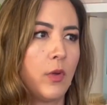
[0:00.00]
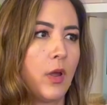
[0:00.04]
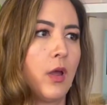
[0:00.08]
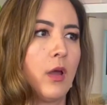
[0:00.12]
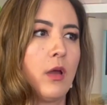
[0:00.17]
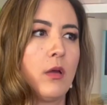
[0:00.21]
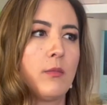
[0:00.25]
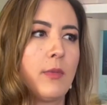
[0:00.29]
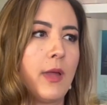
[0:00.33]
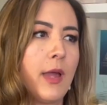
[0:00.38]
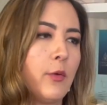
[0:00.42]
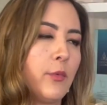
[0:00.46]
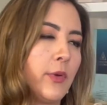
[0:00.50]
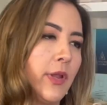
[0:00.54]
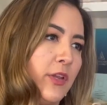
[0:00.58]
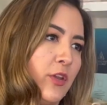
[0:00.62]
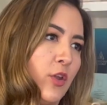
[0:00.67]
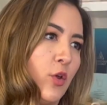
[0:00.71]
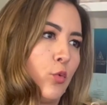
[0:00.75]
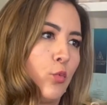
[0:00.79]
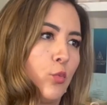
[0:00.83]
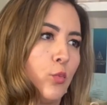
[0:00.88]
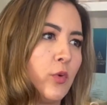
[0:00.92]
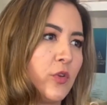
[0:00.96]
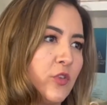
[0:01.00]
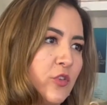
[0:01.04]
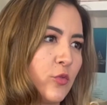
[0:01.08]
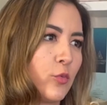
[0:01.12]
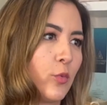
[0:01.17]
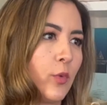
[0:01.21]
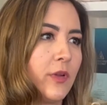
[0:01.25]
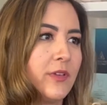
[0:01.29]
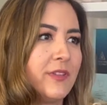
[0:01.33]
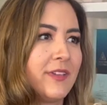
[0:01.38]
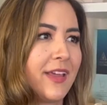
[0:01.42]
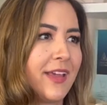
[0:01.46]
How would I know
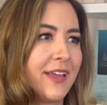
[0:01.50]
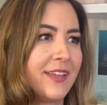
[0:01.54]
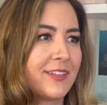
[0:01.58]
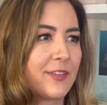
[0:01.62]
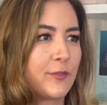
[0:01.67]
which one to ask